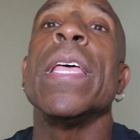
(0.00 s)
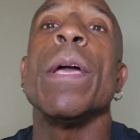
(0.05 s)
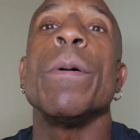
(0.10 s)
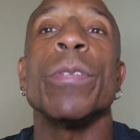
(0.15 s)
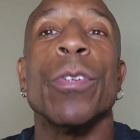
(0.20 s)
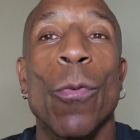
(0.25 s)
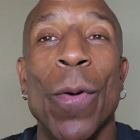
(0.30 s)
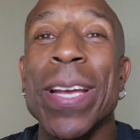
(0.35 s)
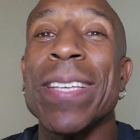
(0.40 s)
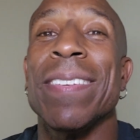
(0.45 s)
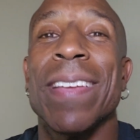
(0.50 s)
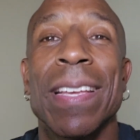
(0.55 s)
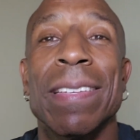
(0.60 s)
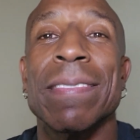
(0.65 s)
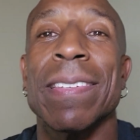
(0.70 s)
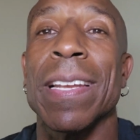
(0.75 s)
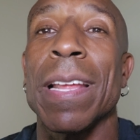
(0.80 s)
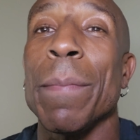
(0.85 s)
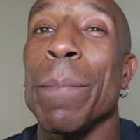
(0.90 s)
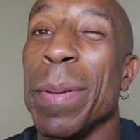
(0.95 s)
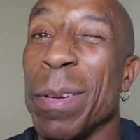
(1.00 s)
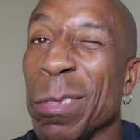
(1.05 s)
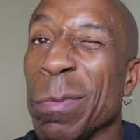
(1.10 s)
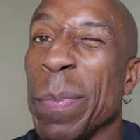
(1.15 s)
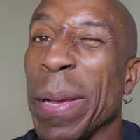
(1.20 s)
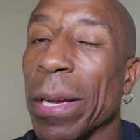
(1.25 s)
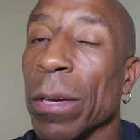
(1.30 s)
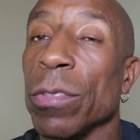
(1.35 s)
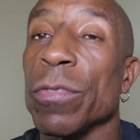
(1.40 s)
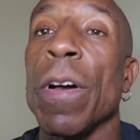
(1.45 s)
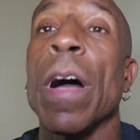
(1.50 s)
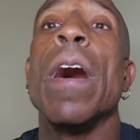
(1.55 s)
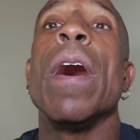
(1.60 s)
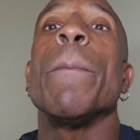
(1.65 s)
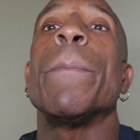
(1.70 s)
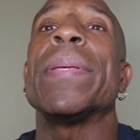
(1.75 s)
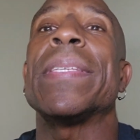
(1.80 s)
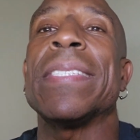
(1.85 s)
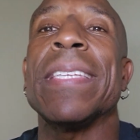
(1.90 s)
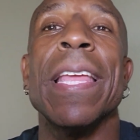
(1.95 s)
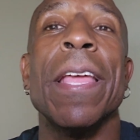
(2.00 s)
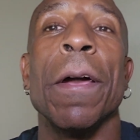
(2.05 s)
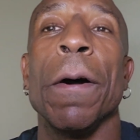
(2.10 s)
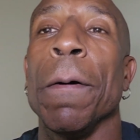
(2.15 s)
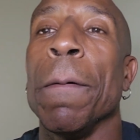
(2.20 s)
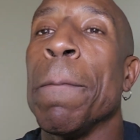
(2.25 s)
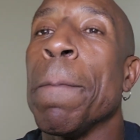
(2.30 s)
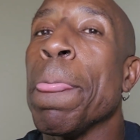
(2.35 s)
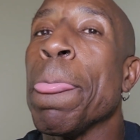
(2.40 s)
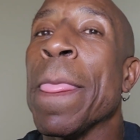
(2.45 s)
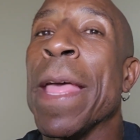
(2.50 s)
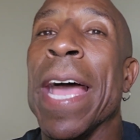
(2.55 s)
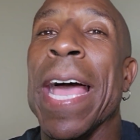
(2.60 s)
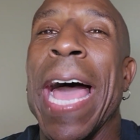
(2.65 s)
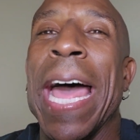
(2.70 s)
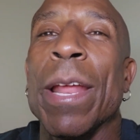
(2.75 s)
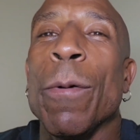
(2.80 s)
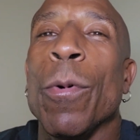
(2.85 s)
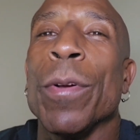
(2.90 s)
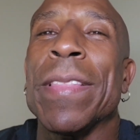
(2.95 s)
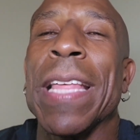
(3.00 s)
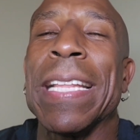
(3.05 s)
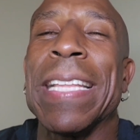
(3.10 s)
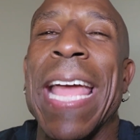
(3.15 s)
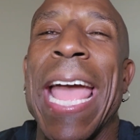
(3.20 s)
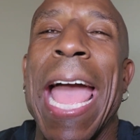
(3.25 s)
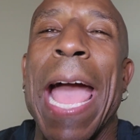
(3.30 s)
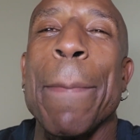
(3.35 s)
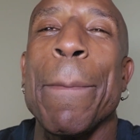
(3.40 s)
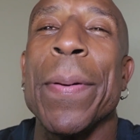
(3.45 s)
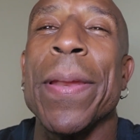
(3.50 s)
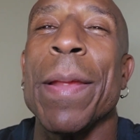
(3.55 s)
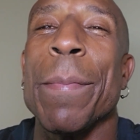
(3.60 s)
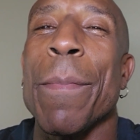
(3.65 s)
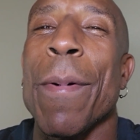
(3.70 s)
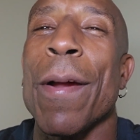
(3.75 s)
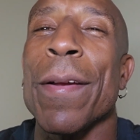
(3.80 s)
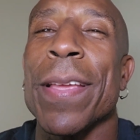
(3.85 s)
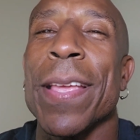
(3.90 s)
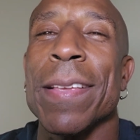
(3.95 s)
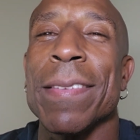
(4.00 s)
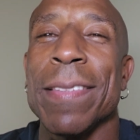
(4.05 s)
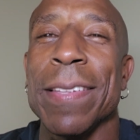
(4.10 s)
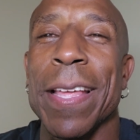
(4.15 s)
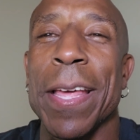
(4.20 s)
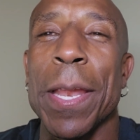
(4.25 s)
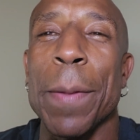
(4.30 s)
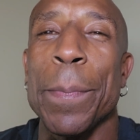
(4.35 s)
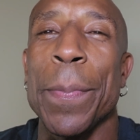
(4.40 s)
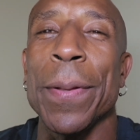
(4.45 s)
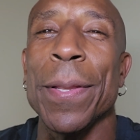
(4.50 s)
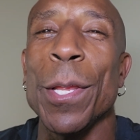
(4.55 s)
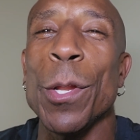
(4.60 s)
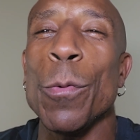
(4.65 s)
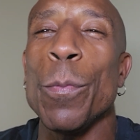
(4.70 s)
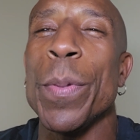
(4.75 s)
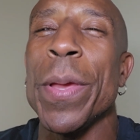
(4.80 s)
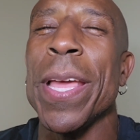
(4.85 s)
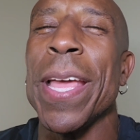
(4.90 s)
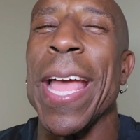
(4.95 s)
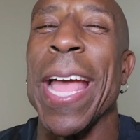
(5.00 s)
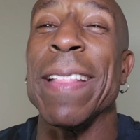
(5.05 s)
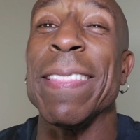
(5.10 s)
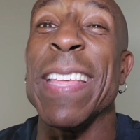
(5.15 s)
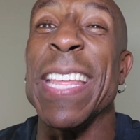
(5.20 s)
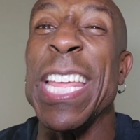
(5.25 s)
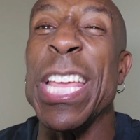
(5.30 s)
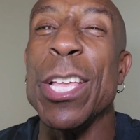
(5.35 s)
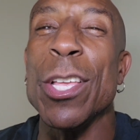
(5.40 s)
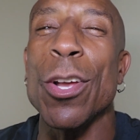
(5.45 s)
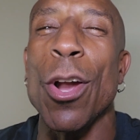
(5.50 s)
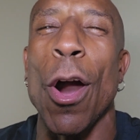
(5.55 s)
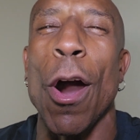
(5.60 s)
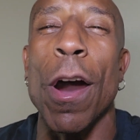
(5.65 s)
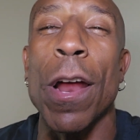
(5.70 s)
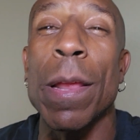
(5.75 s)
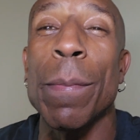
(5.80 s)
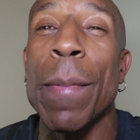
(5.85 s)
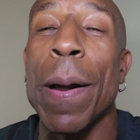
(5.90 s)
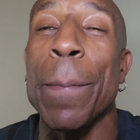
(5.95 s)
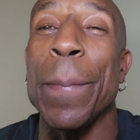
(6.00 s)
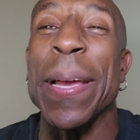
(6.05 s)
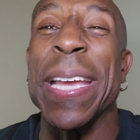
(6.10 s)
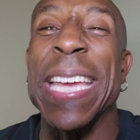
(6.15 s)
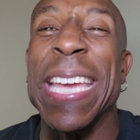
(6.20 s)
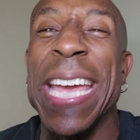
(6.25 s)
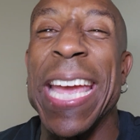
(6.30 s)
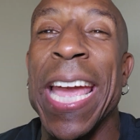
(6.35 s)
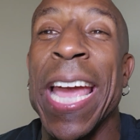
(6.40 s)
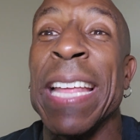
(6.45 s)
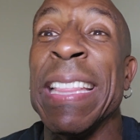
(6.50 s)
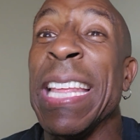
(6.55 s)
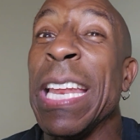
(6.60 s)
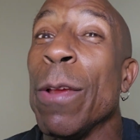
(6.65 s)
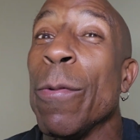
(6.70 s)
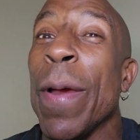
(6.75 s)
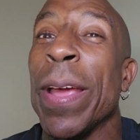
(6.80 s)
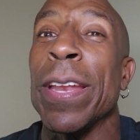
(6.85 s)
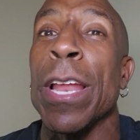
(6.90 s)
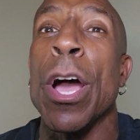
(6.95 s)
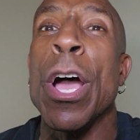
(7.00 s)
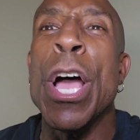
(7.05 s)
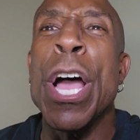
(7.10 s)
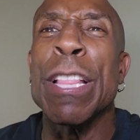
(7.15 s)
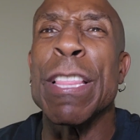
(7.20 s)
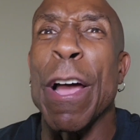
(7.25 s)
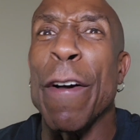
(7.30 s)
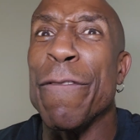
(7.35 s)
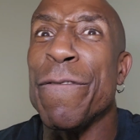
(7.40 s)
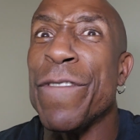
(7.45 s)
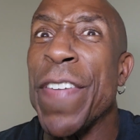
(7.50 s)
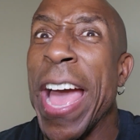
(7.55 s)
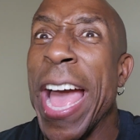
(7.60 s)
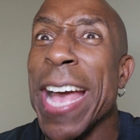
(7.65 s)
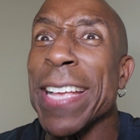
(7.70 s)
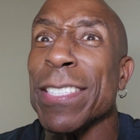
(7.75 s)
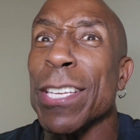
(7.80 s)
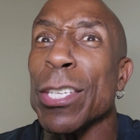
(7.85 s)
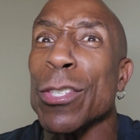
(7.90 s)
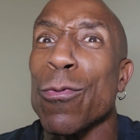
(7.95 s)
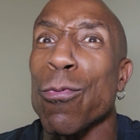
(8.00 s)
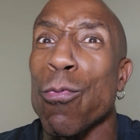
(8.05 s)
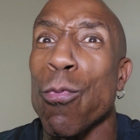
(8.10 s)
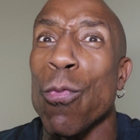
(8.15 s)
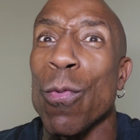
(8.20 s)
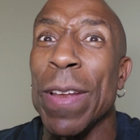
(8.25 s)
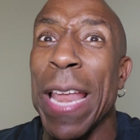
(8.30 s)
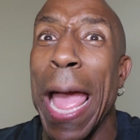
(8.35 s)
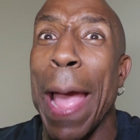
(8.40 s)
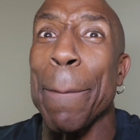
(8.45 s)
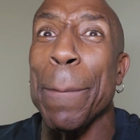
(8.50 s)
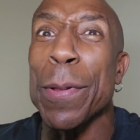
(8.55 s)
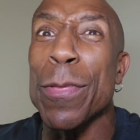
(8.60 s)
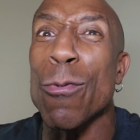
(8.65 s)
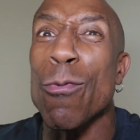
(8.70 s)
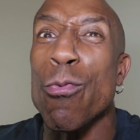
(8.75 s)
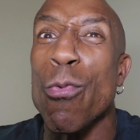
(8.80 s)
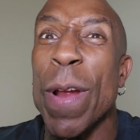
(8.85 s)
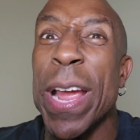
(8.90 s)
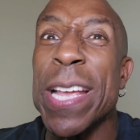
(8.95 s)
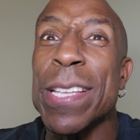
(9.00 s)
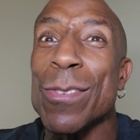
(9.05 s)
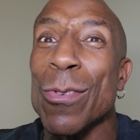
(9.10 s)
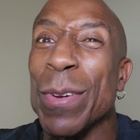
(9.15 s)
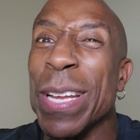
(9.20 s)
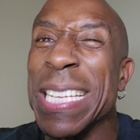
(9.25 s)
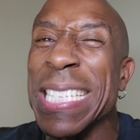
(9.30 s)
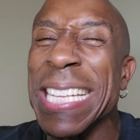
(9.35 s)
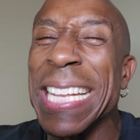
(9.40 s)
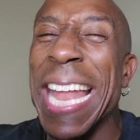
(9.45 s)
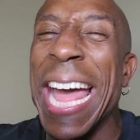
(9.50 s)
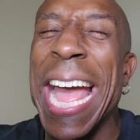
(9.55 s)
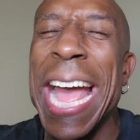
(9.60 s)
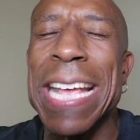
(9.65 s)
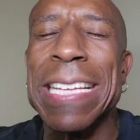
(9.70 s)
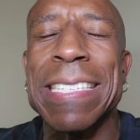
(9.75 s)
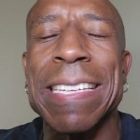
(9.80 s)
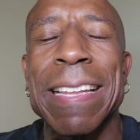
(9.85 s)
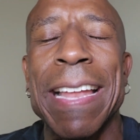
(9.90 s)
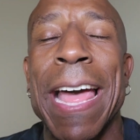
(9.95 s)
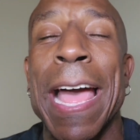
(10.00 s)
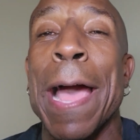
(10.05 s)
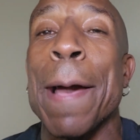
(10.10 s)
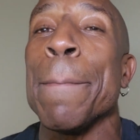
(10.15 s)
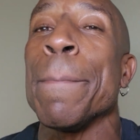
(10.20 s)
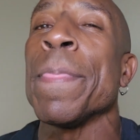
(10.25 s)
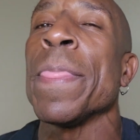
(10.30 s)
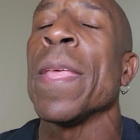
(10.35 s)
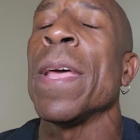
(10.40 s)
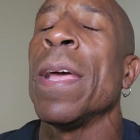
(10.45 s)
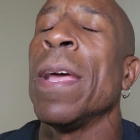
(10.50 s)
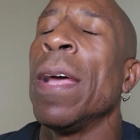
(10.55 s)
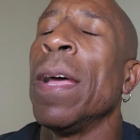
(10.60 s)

It was a racing incident, but it was Pecco's fault. But still, I didn't want that to happen, and Marquez let up a little bit, and then he caught him up again. Then he ran the fastest lap of the race on his last lap.